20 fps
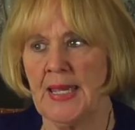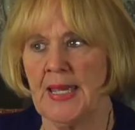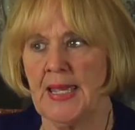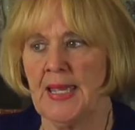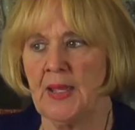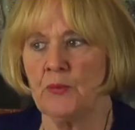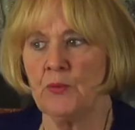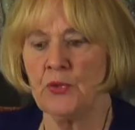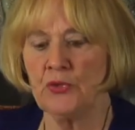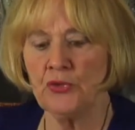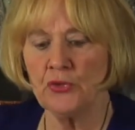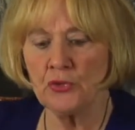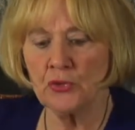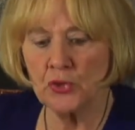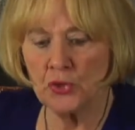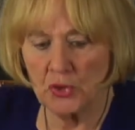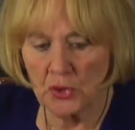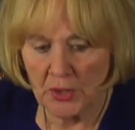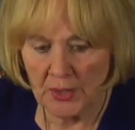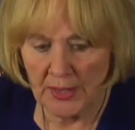And when you
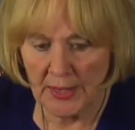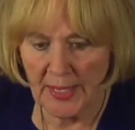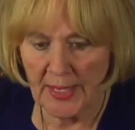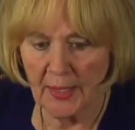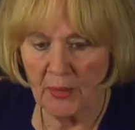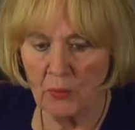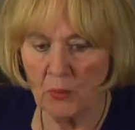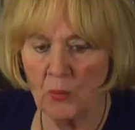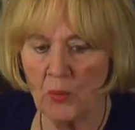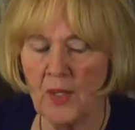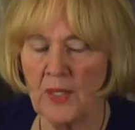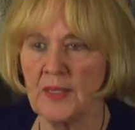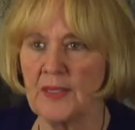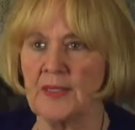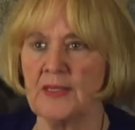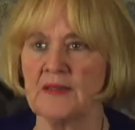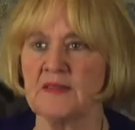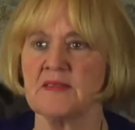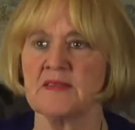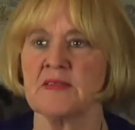look at what
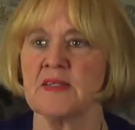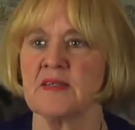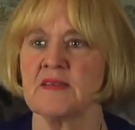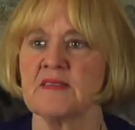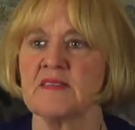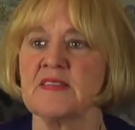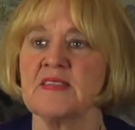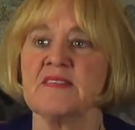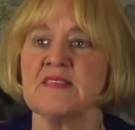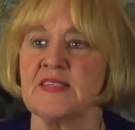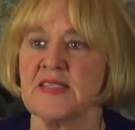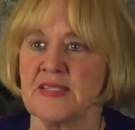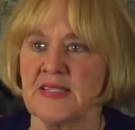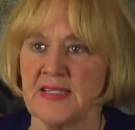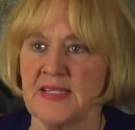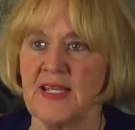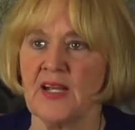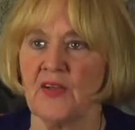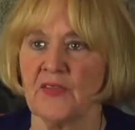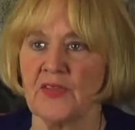is existing
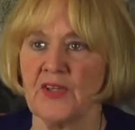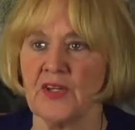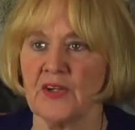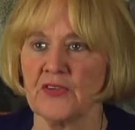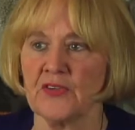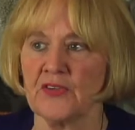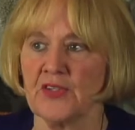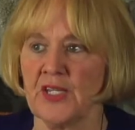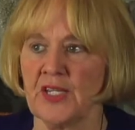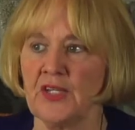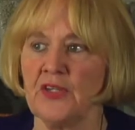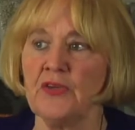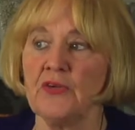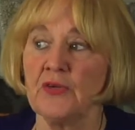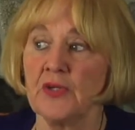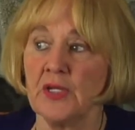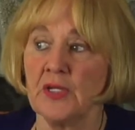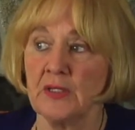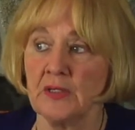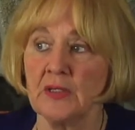in healthcare today, you
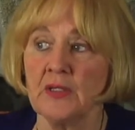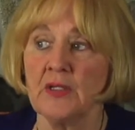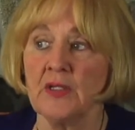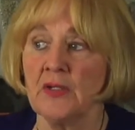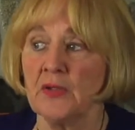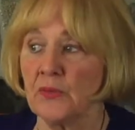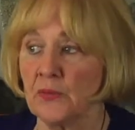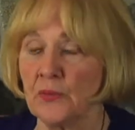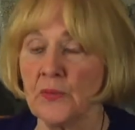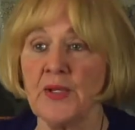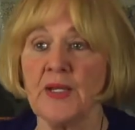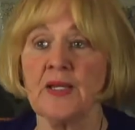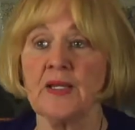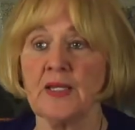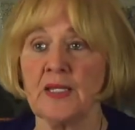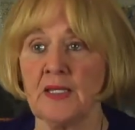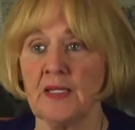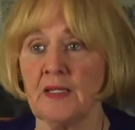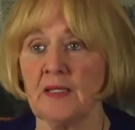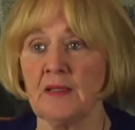can
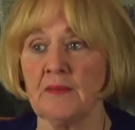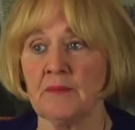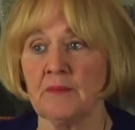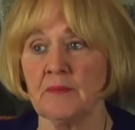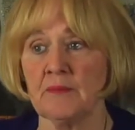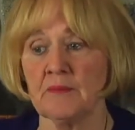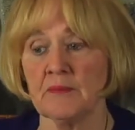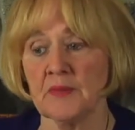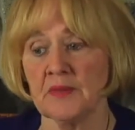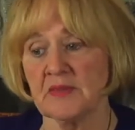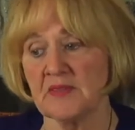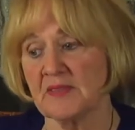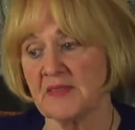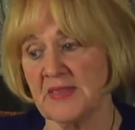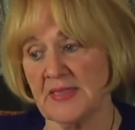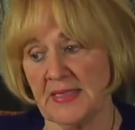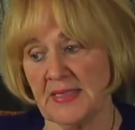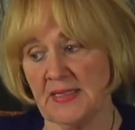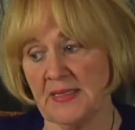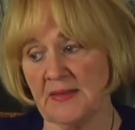really
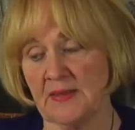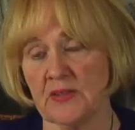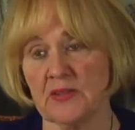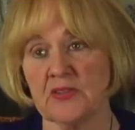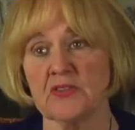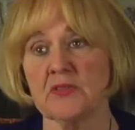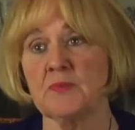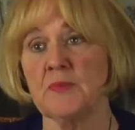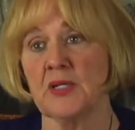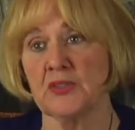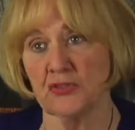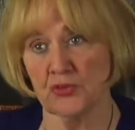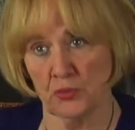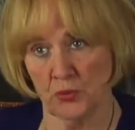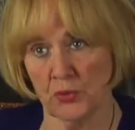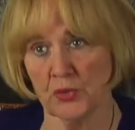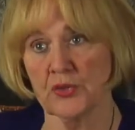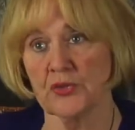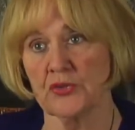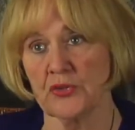see there's much
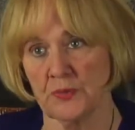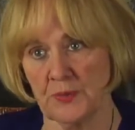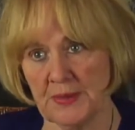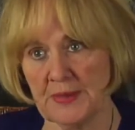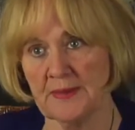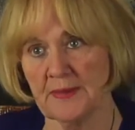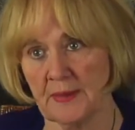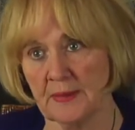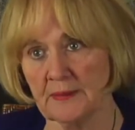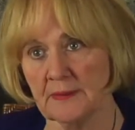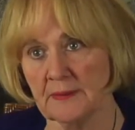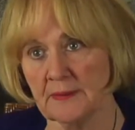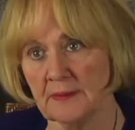work to be done.